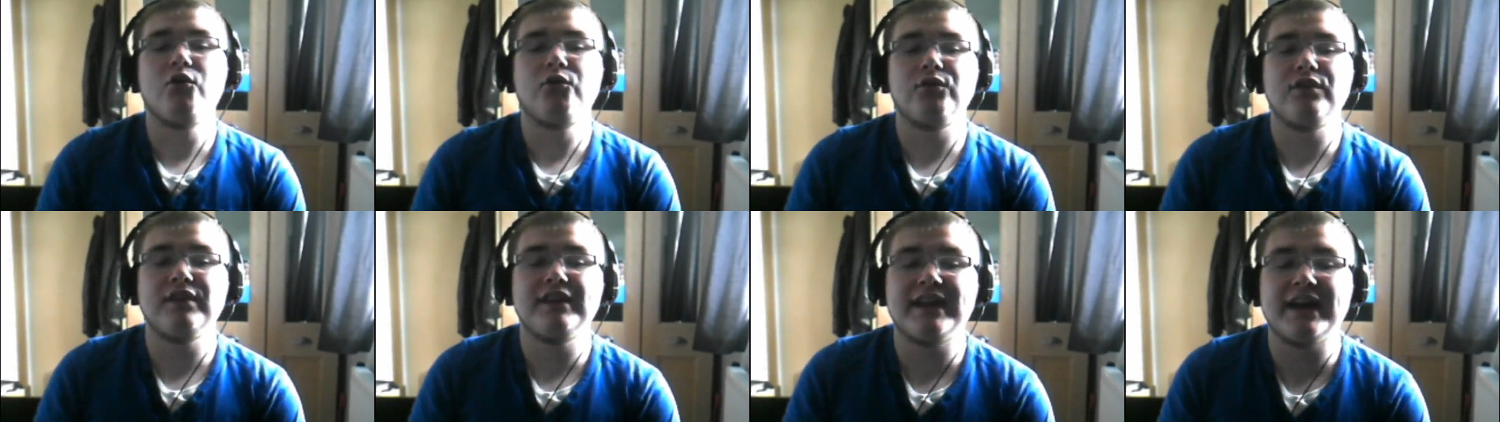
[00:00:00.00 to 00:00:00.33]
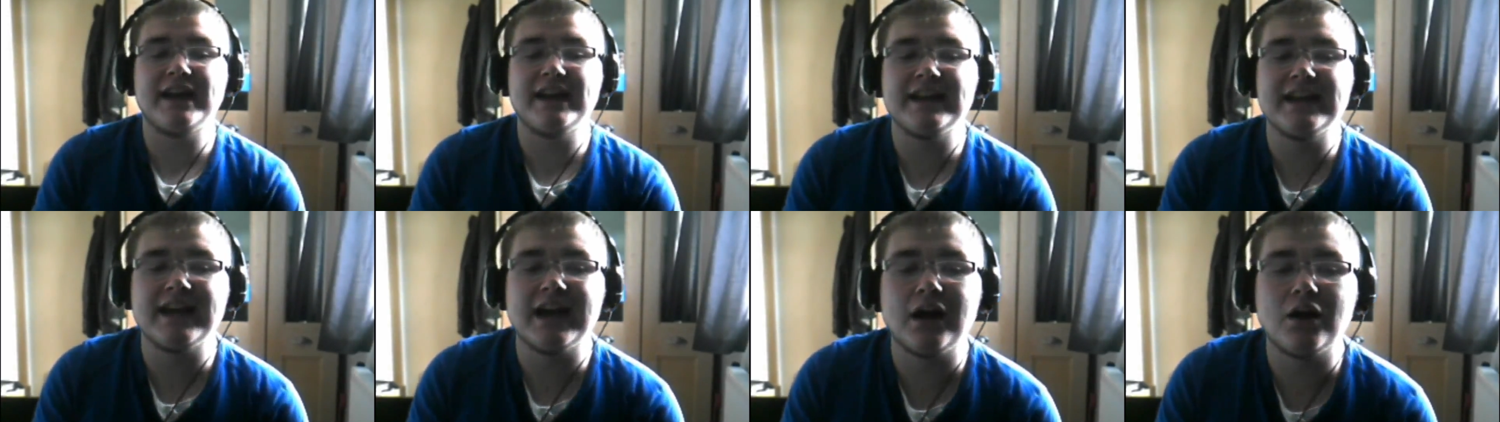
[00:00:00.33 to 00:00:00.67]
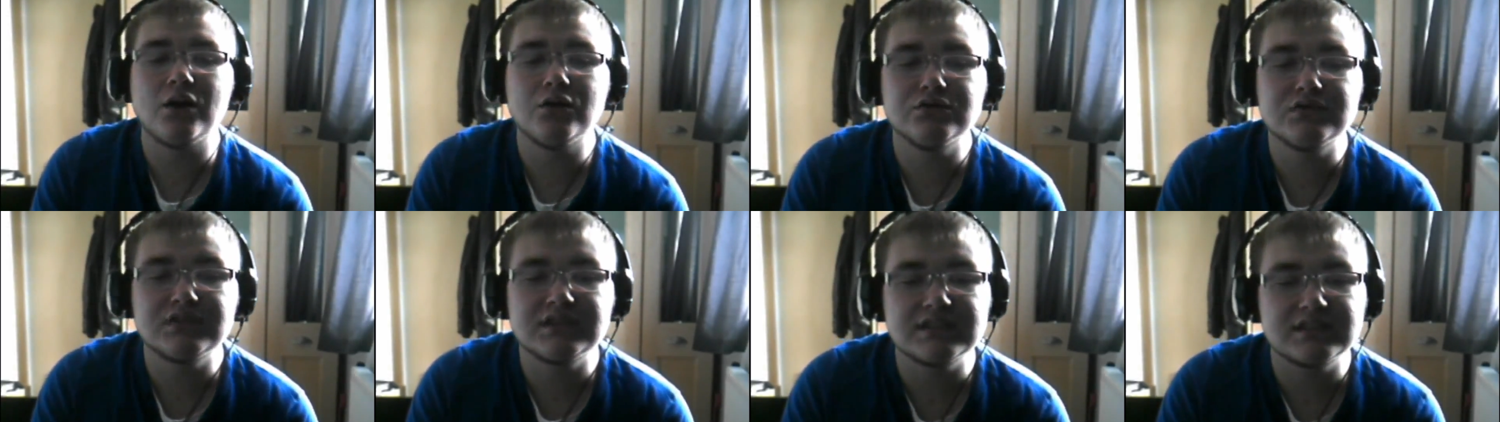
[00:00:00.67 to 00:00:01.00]
hopefully
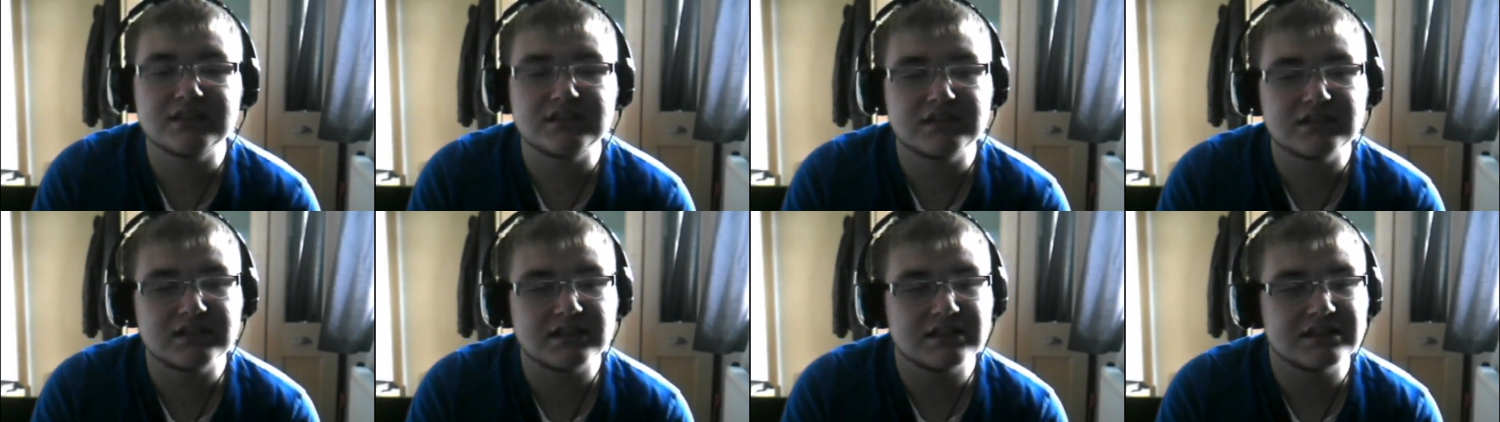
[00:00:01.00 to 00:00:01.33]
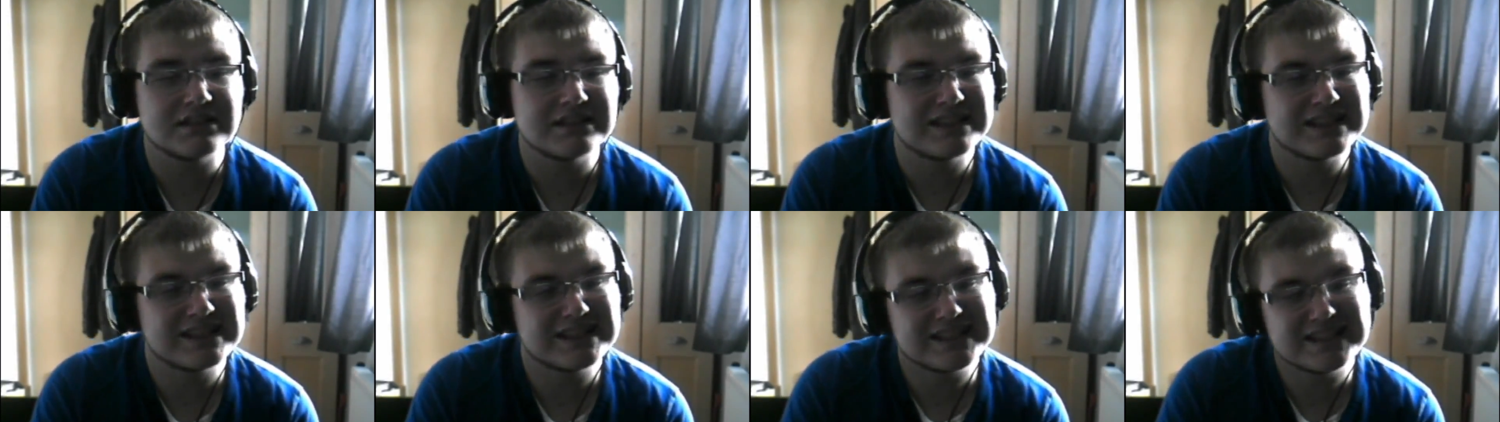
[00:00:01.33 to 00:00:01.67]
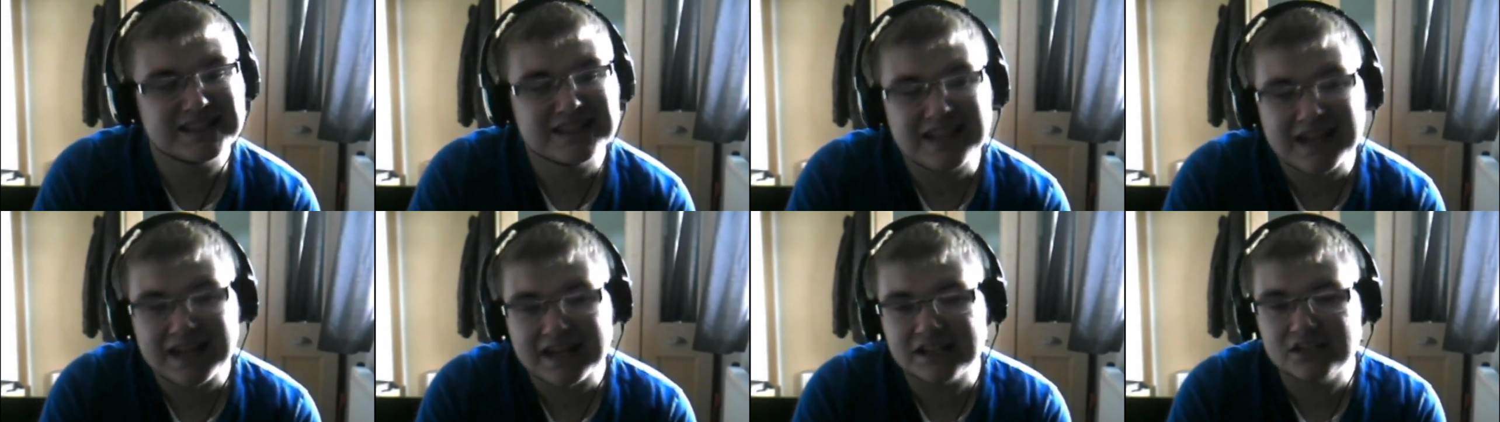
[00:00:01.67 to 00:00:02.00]
getting out
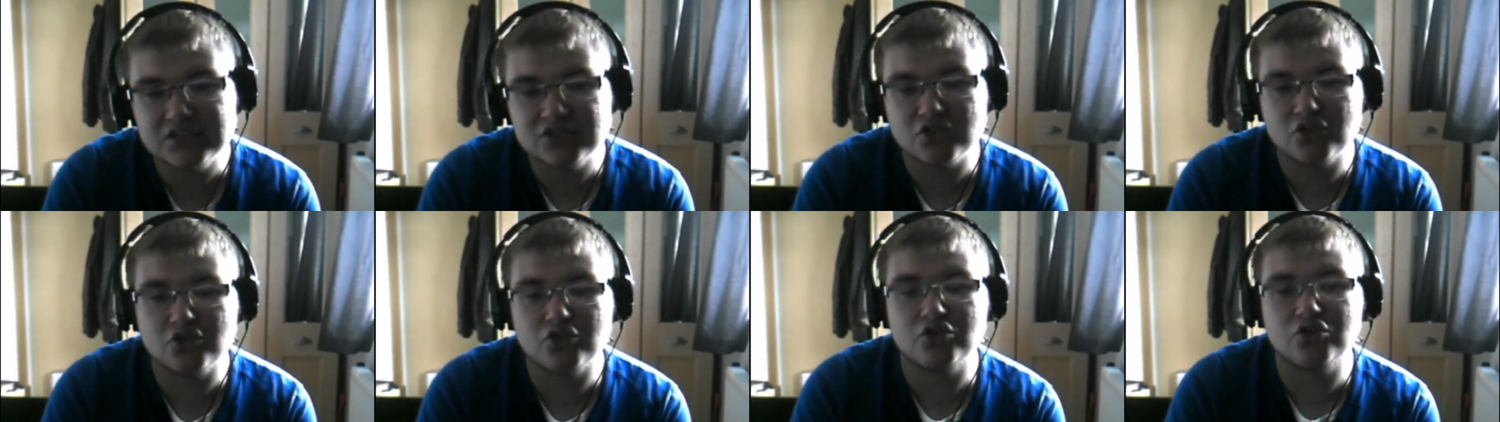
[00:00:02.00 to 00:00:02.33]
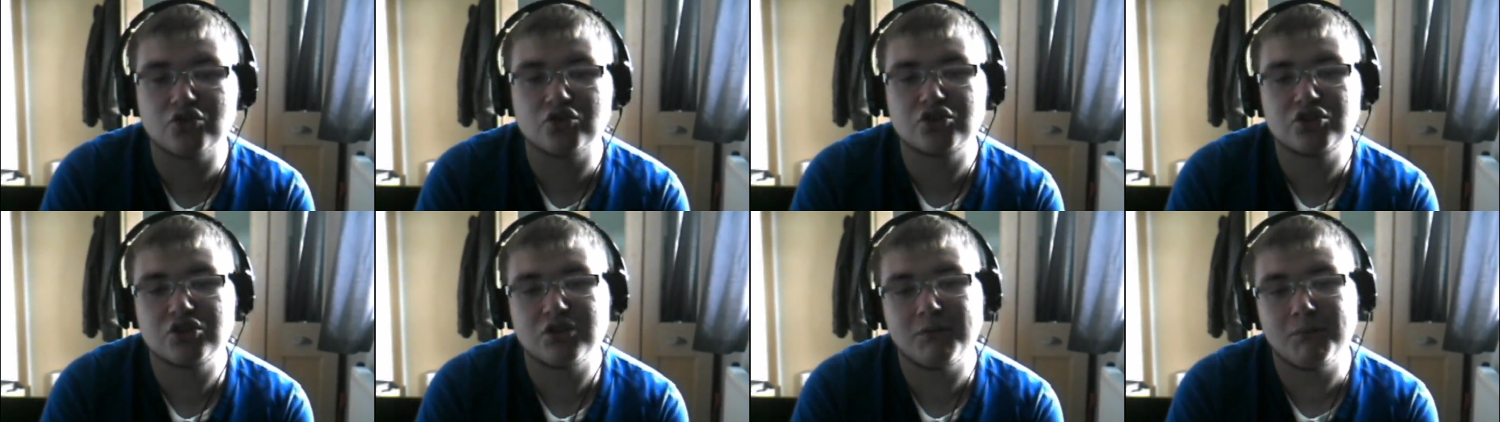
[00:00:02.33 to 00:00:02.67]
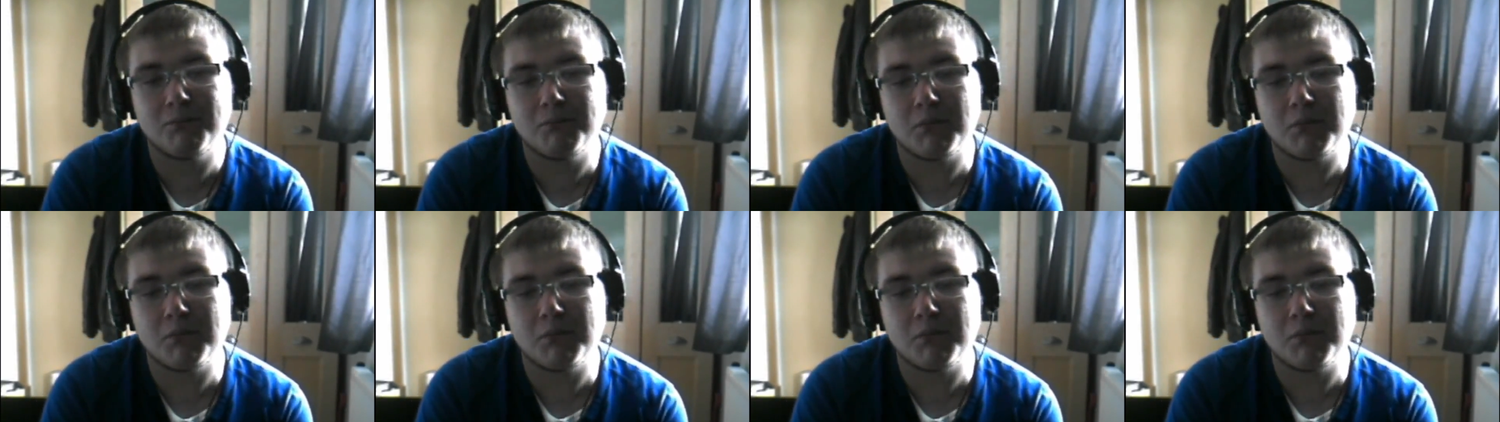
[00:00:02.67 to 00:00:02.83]
tonight or